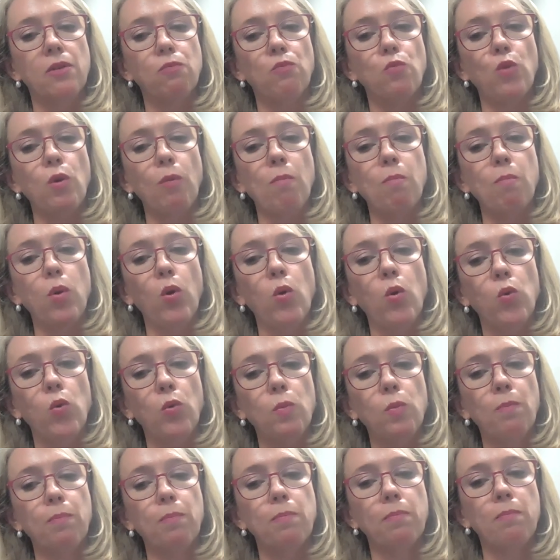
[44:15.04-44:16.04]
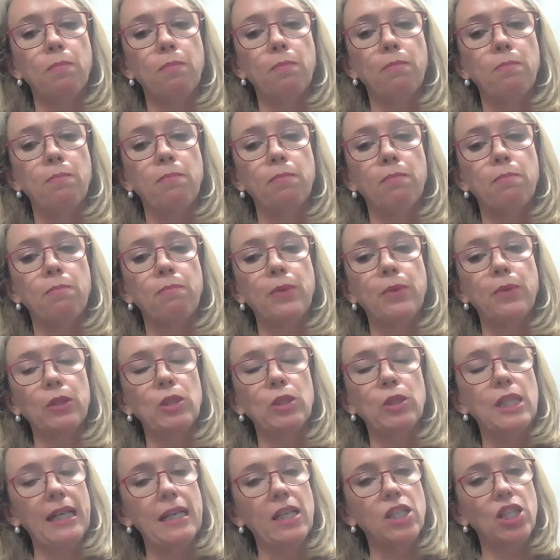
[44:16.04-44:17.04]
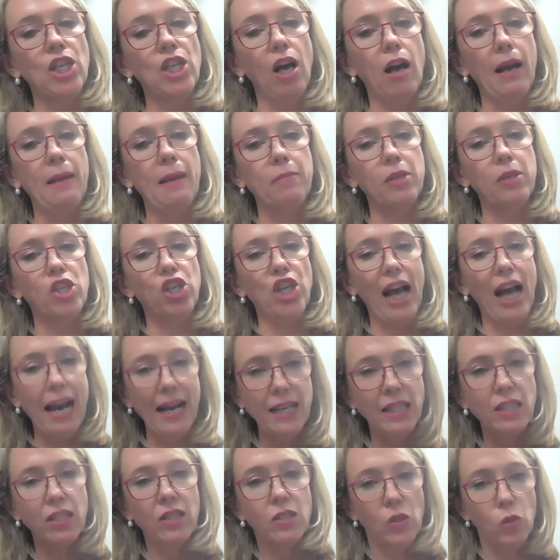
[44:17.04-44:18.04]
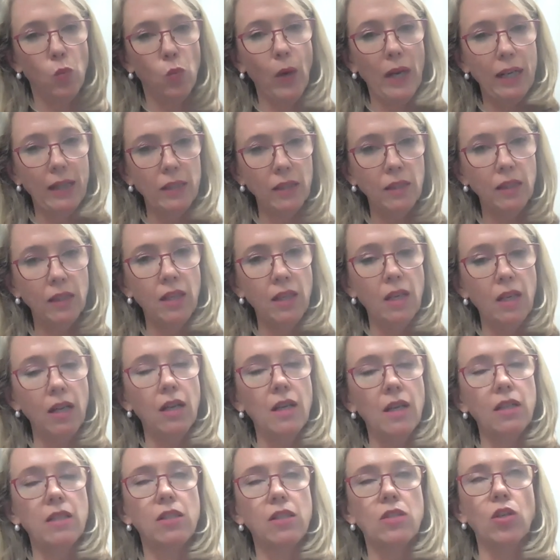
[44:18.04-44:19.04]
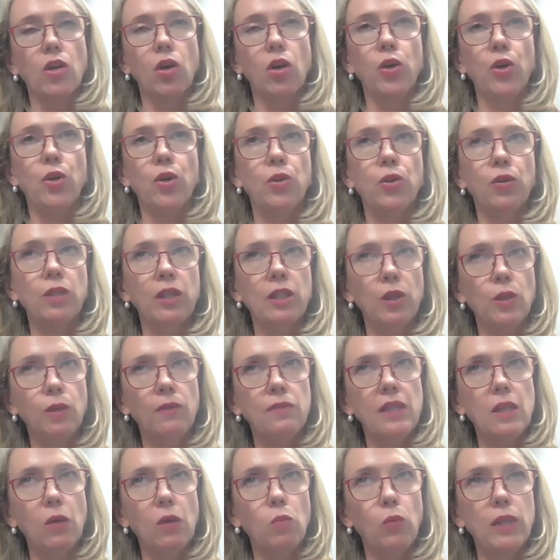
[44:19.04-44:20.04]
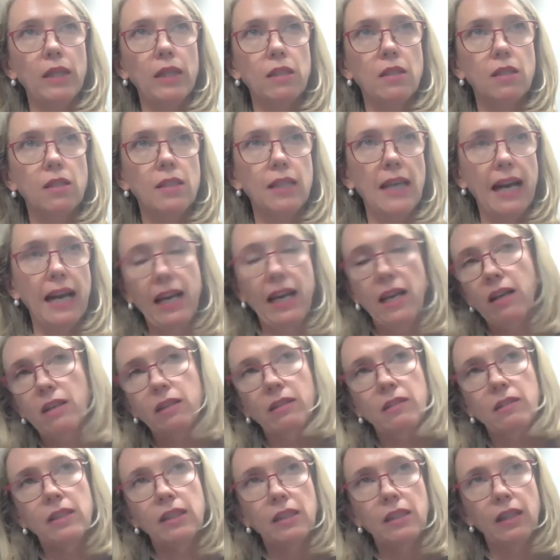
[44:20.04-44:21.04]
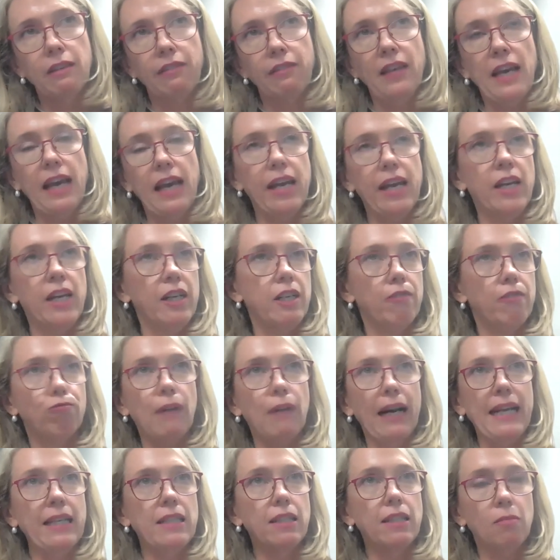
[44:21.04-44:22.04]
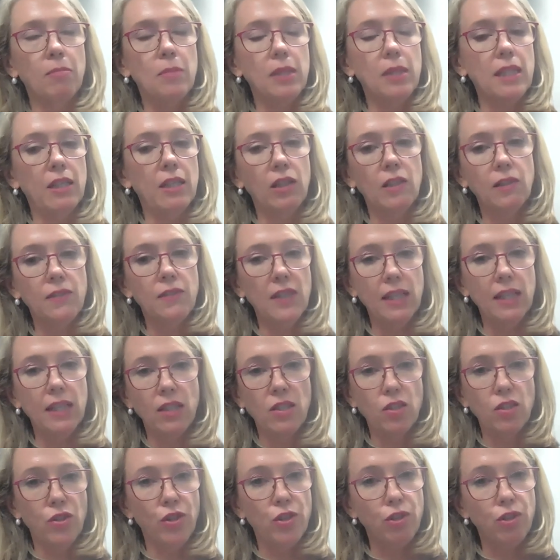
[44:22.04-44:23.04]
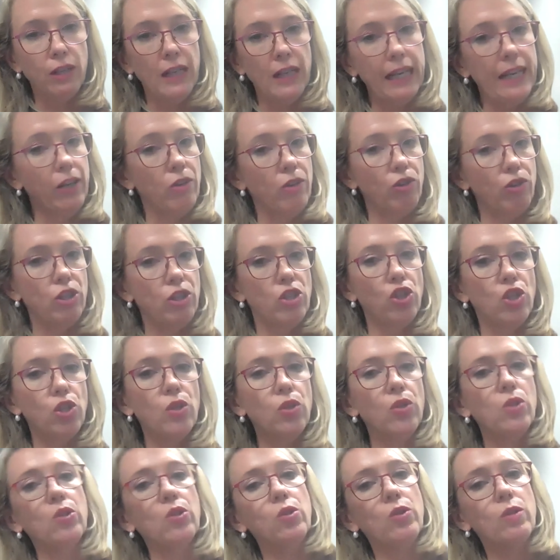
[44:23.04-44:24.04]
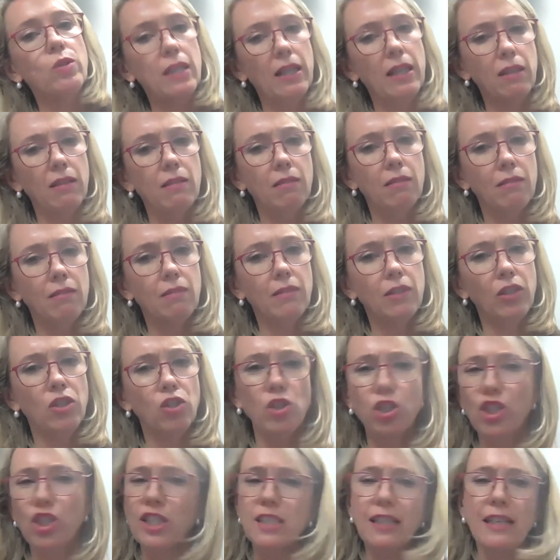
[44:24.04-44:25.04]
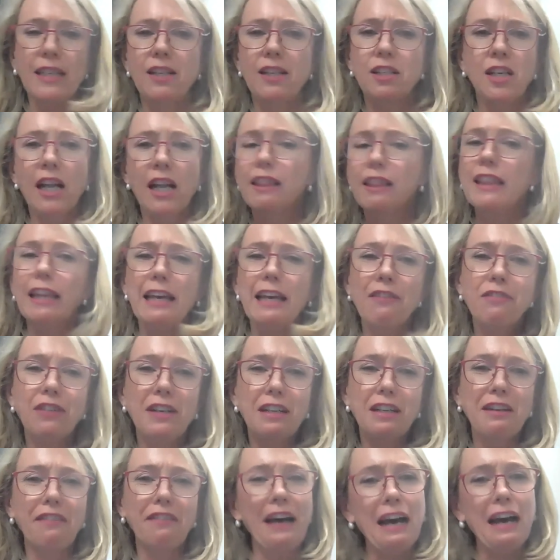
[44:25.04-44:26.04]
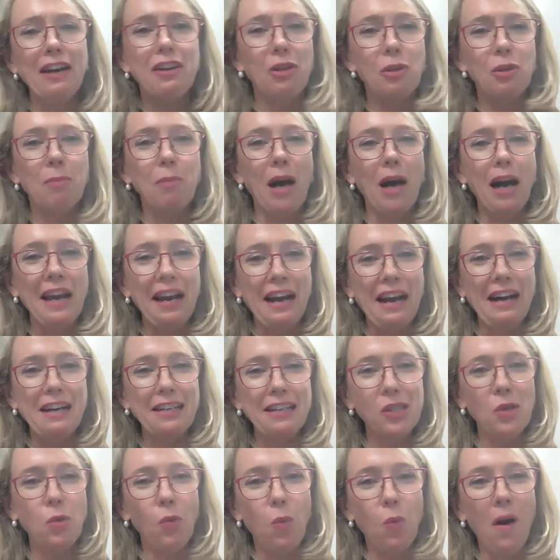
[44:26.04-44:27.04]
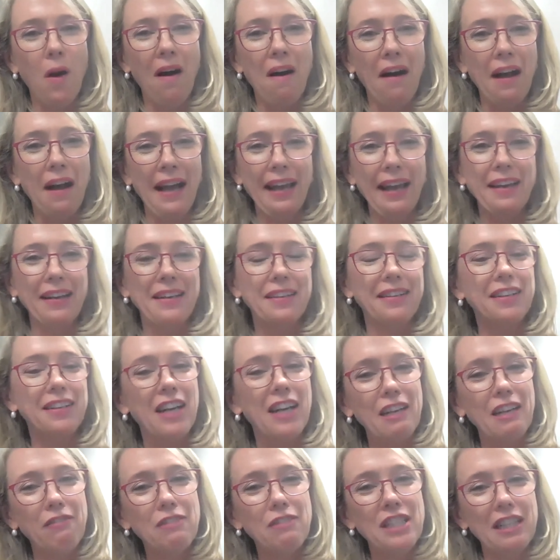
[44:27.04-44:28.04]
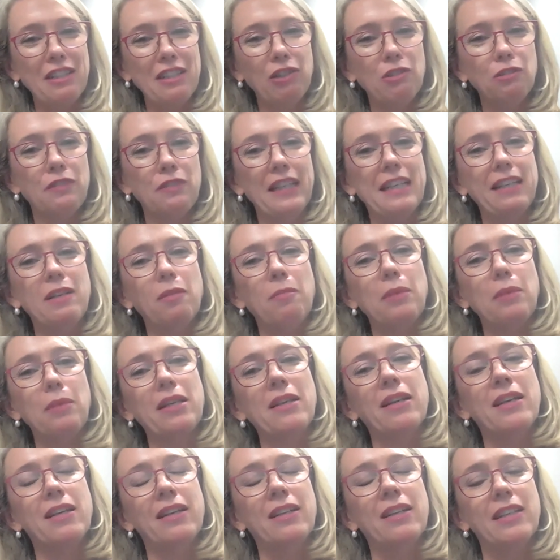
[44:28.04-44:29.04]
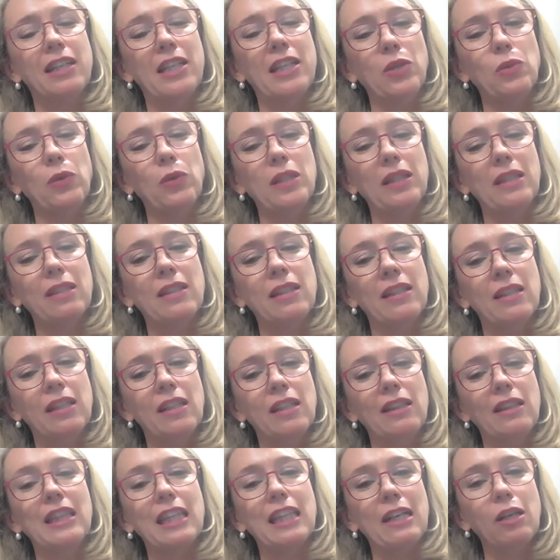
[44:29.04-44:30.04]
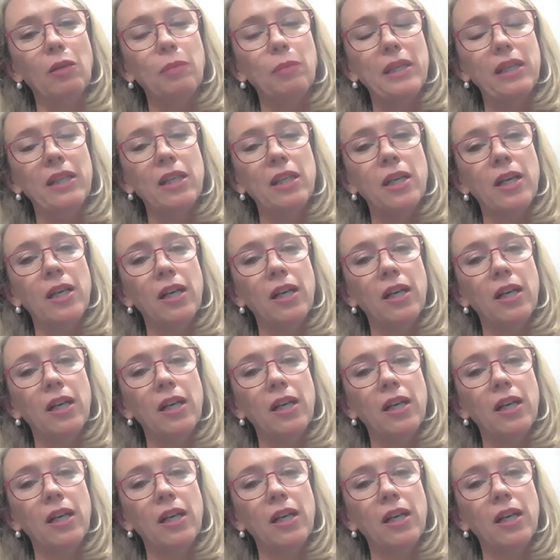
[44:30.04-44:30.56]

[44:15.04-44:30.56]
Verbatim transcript: rapport building type chat as well. So, you know, if someone's saying if they rate themselves as a three or a two, then you're not just going to leave it at that. You might ask why and kind of delve in a bit, you know, a little bit